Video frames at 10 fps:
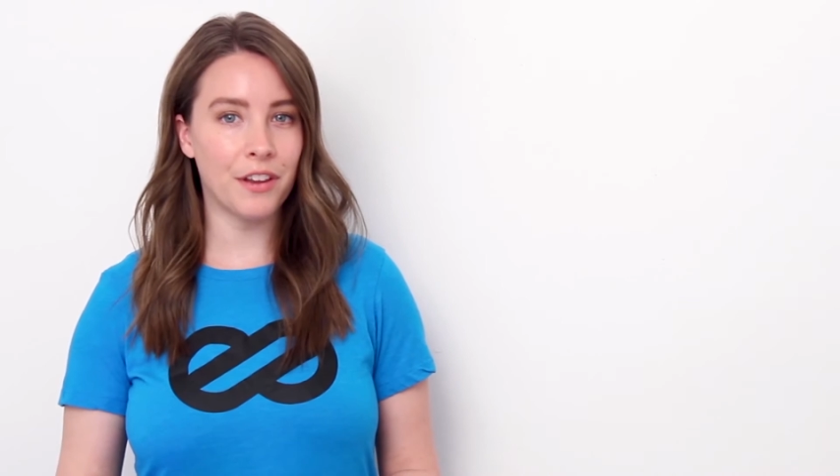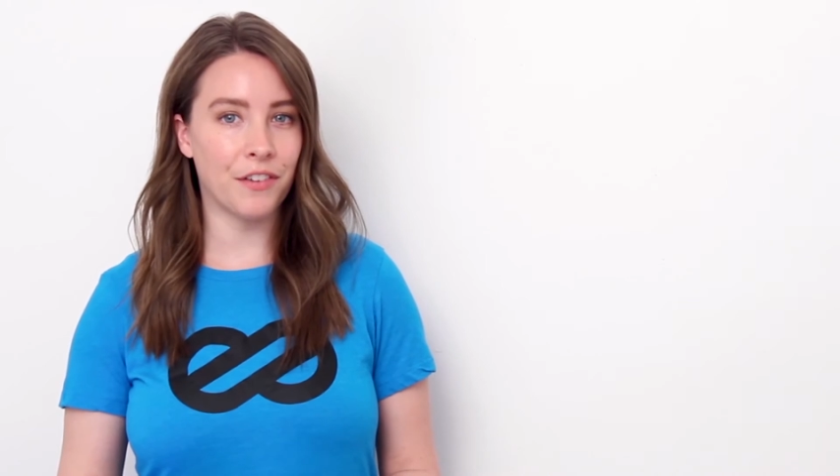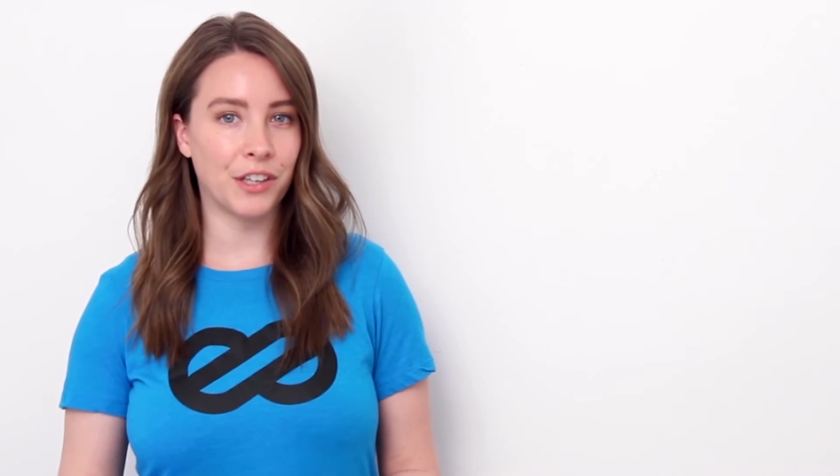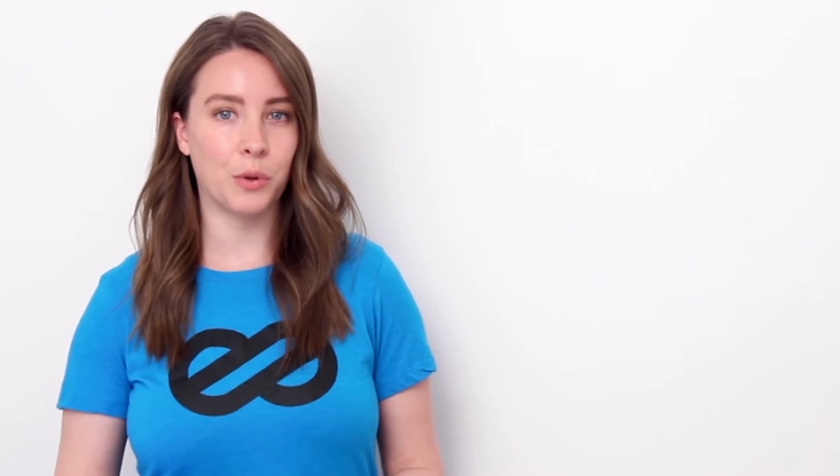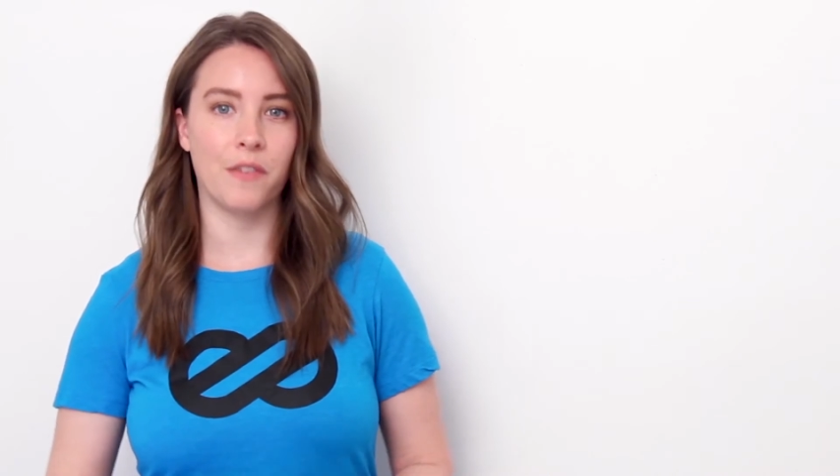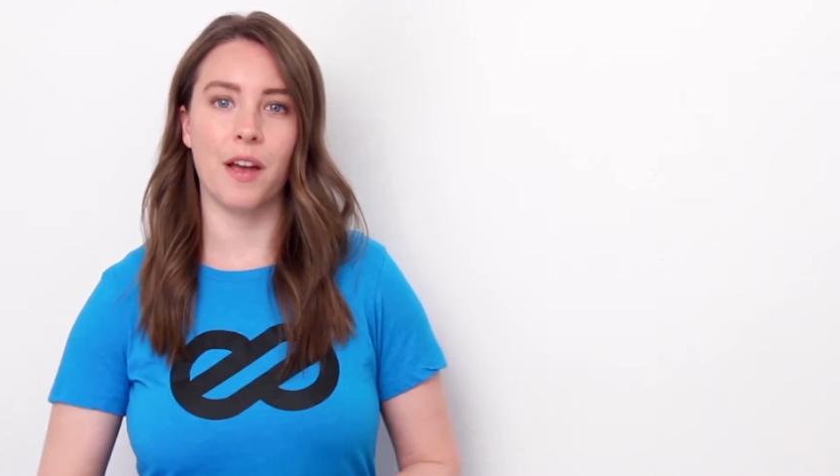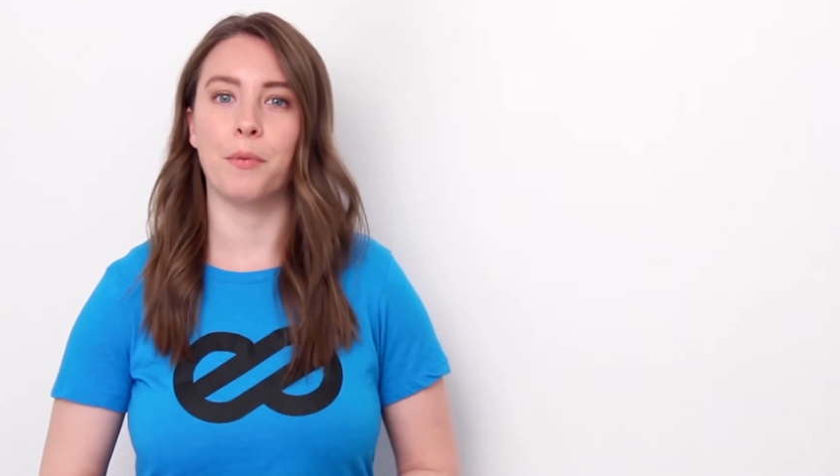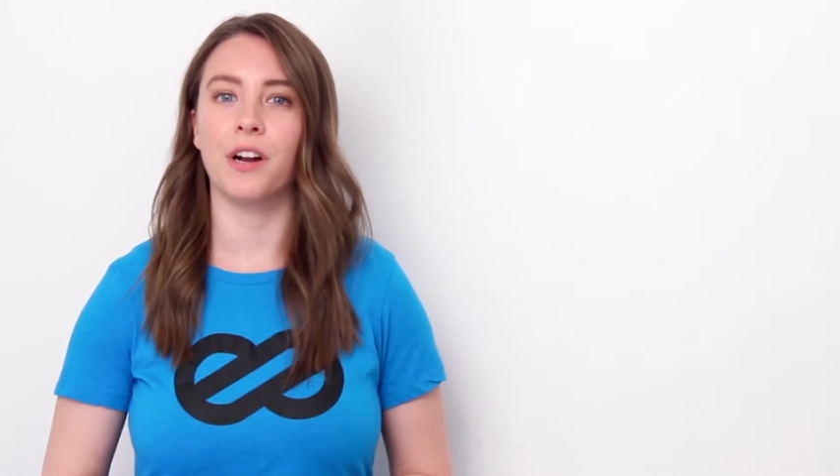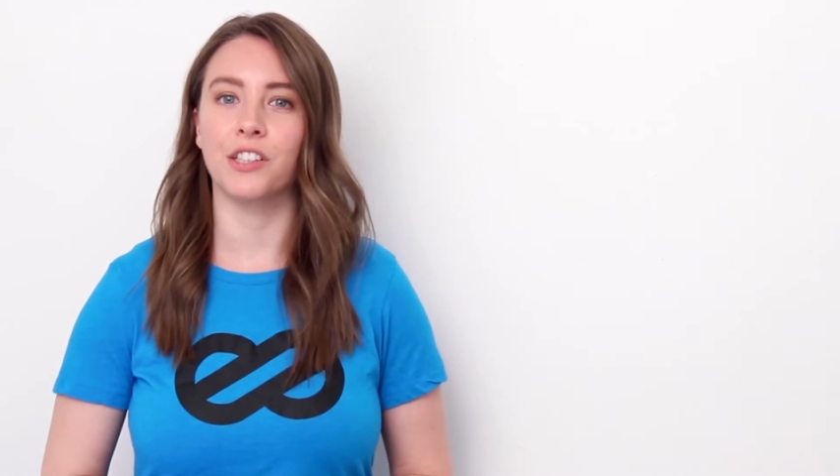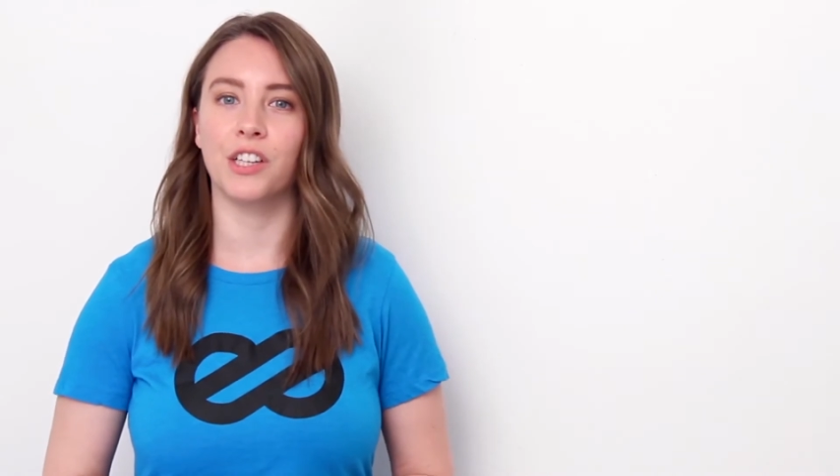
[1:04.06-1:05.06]
your virtual event
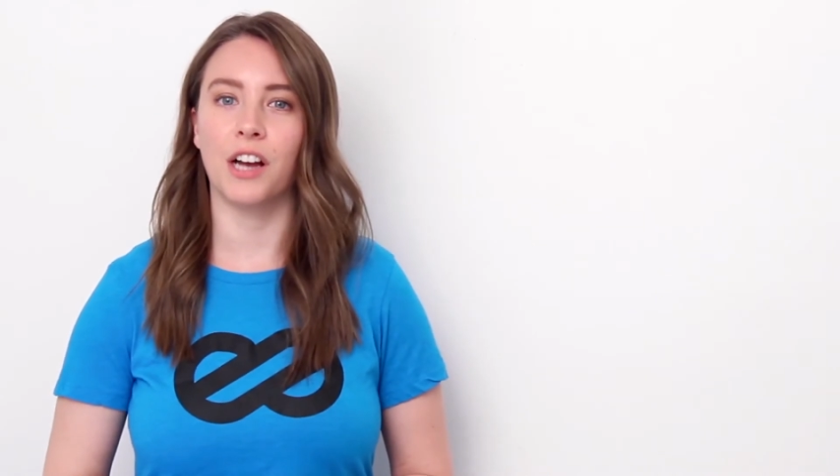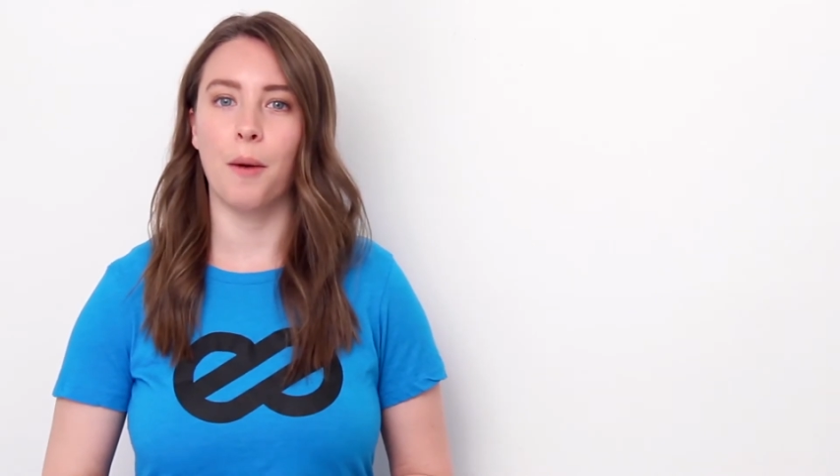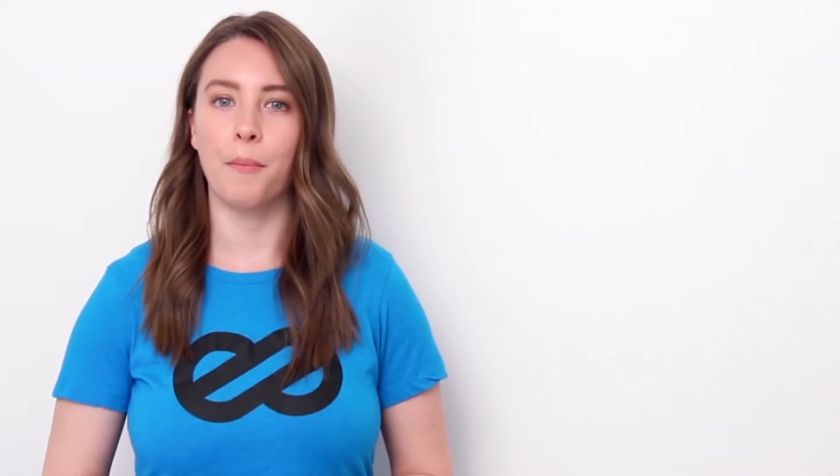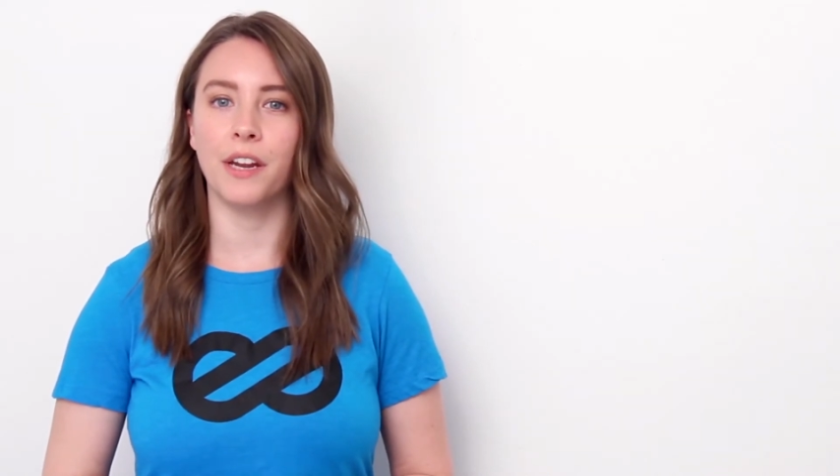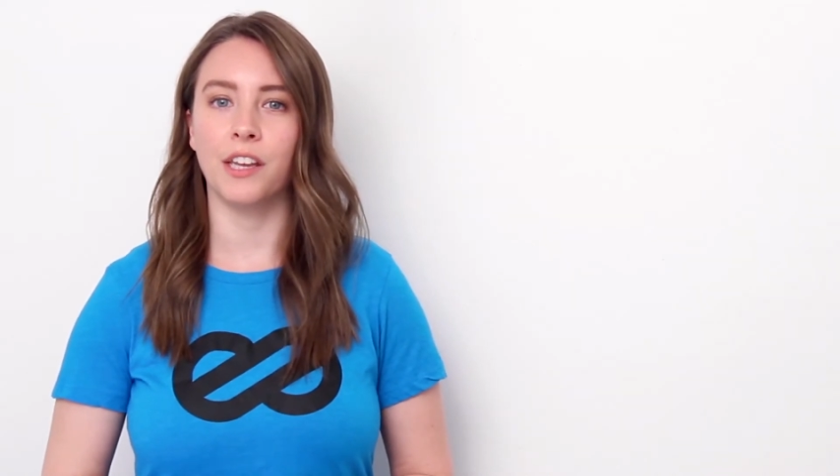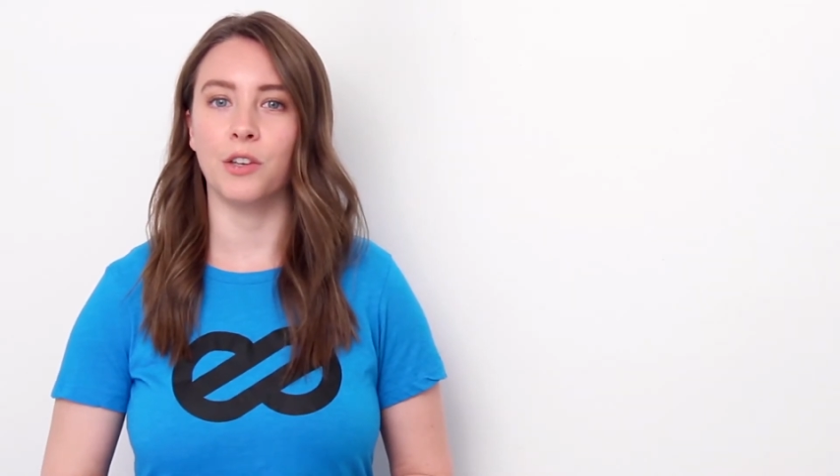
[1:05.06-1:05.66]
production company,